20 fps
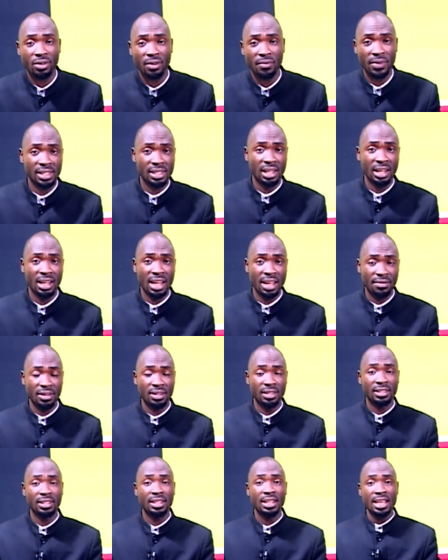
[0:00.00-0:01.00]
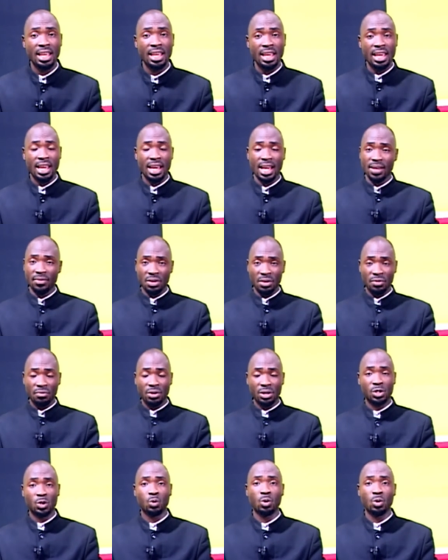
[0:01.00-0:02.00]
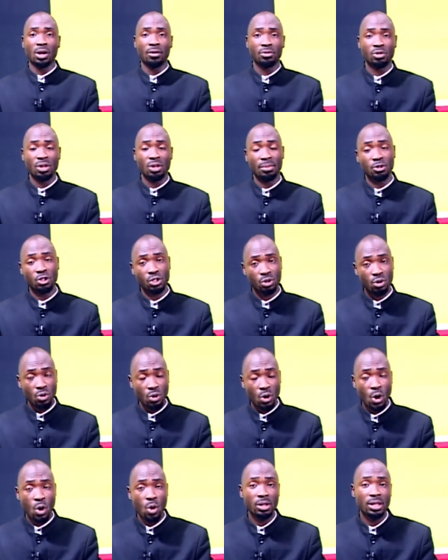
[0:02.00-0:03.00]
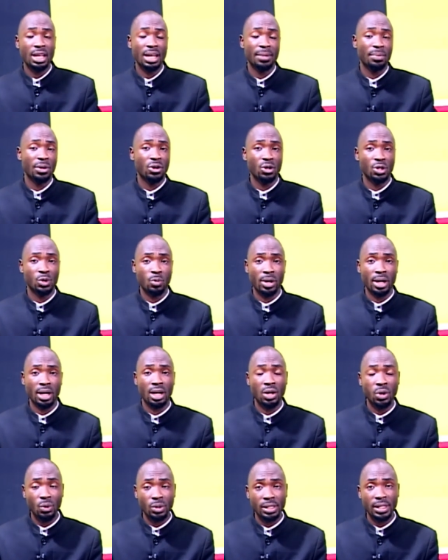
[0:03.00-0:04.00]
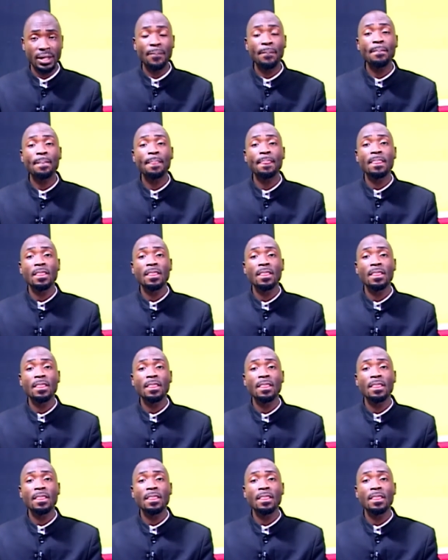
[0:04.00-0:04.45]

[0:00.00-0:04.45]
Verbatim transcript: from verse 11 and even verse 12. So I'm just going to quote that because we are closing.